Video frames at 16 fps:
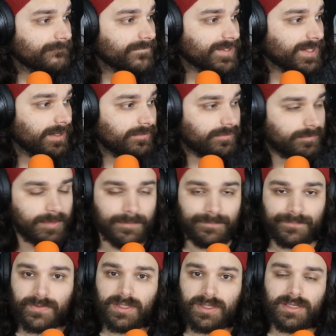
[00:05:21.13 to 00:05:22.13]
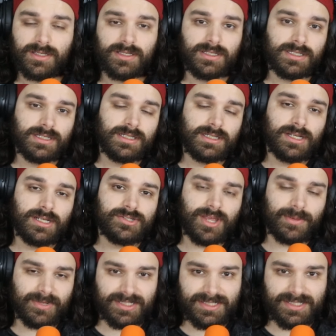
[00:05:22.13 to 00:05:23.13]
not hitting for me. So
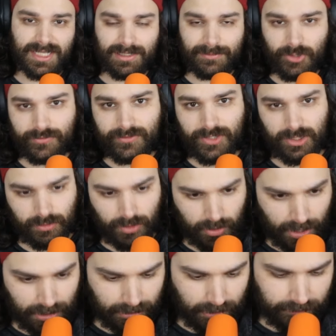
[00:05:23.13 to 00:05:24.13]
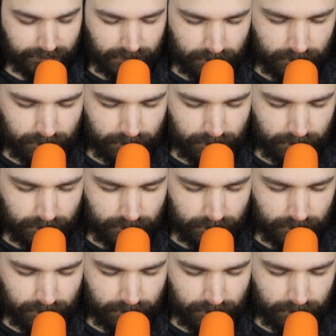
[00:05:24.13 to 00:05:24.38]
that being said, let me know if you're gonna roll. I love you.